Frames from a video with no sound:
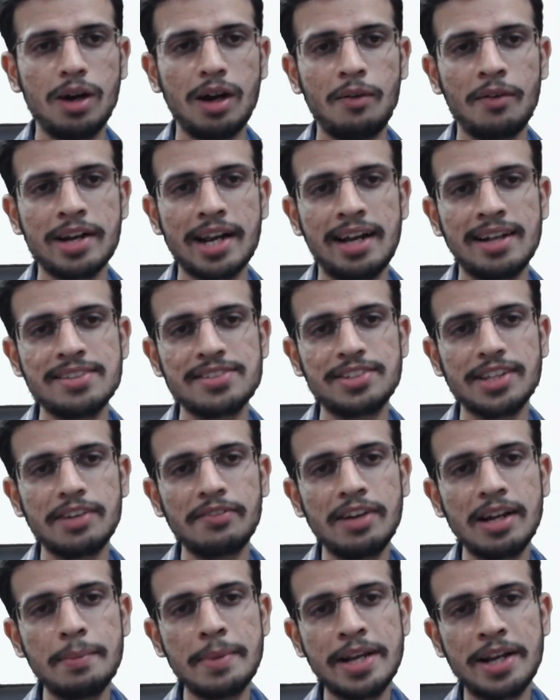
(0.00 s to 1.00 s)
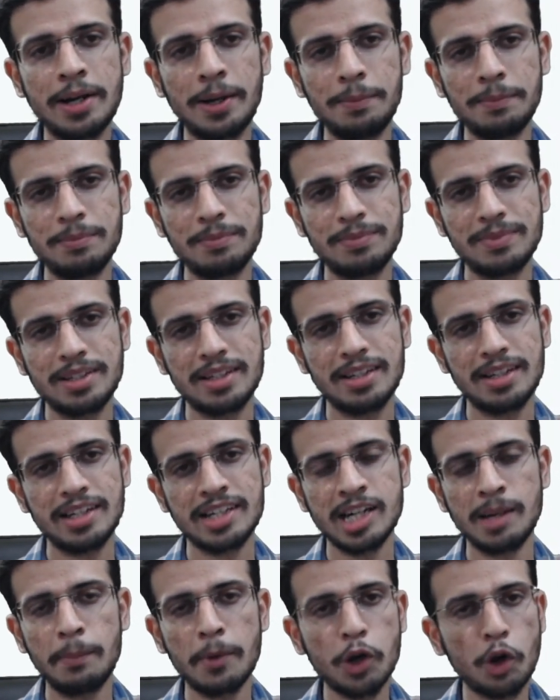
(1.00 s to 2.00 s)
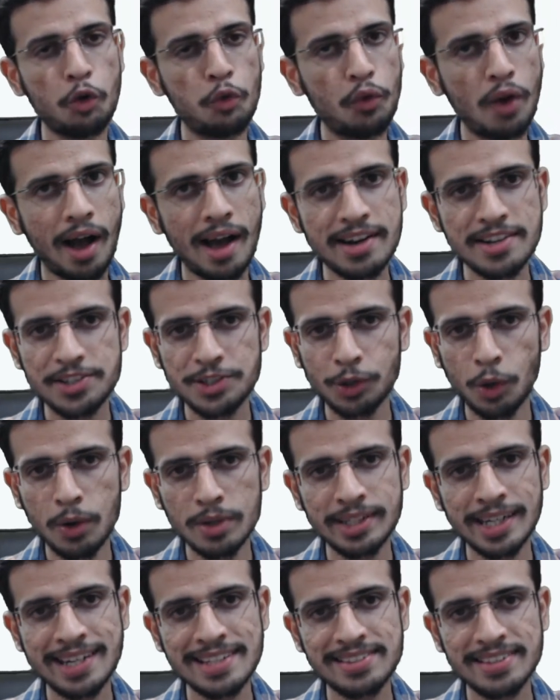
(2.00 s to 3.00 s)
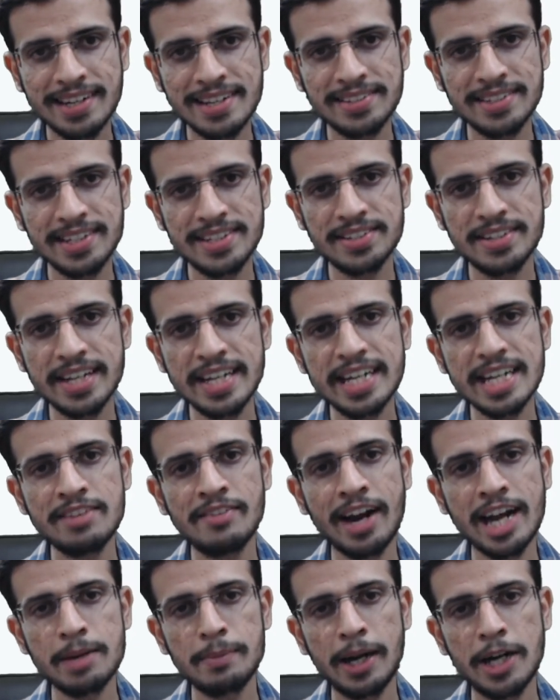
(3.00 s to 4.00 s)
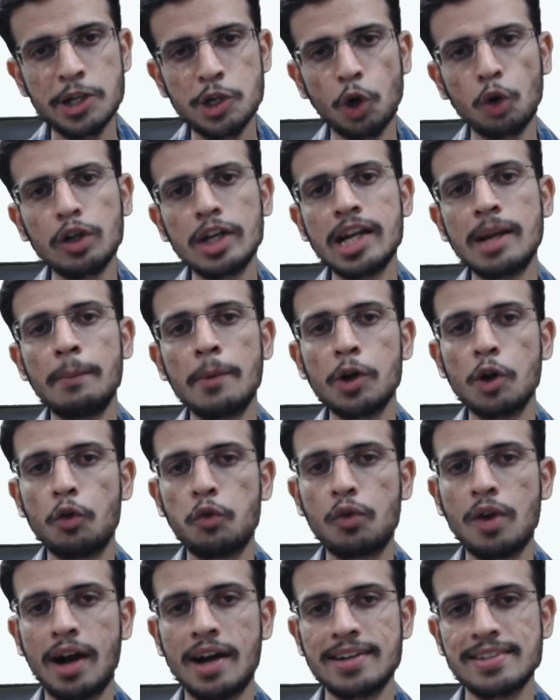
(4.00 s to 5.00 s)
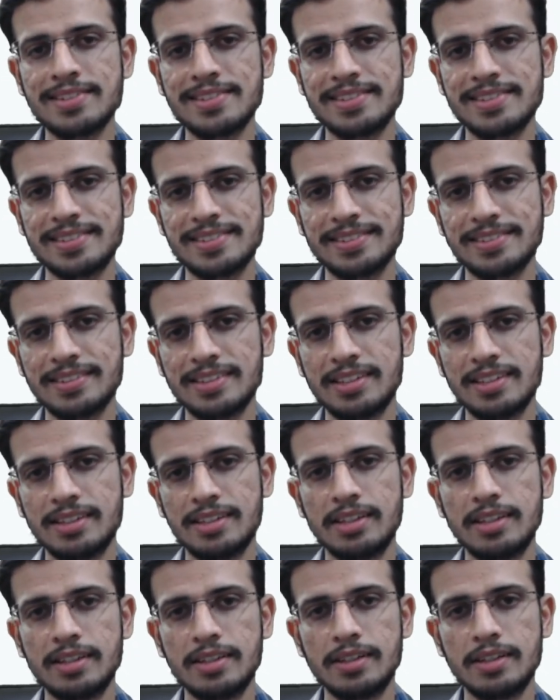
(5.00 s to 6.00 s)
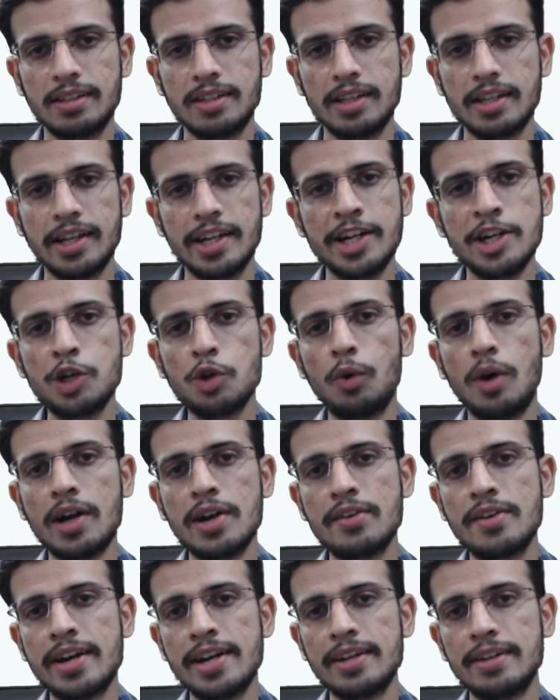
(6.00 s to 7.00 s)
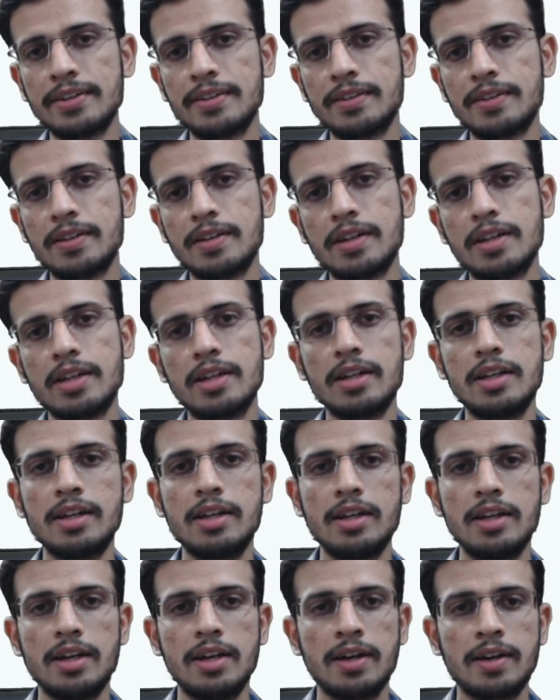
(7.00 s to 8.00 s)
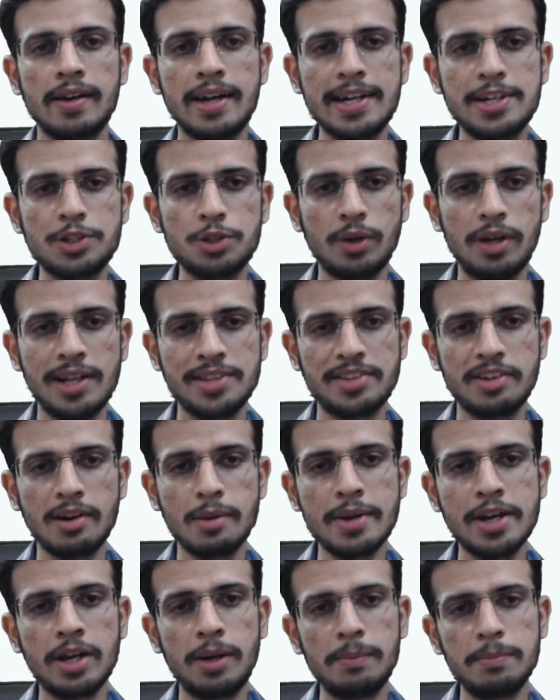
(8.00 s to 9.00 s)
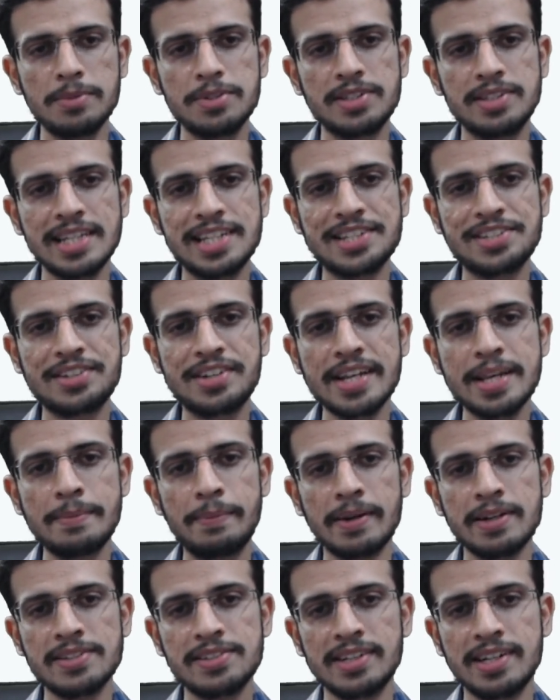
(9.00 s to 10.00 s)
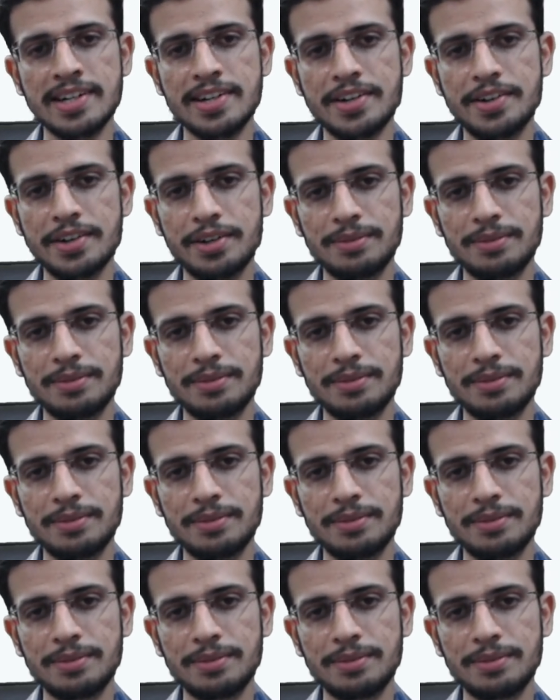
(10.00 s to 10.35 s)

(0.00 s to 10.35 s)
Our answer will become number of cars sold, that is 360, divided by total number of cars, 200. Right? So answer will become 60%.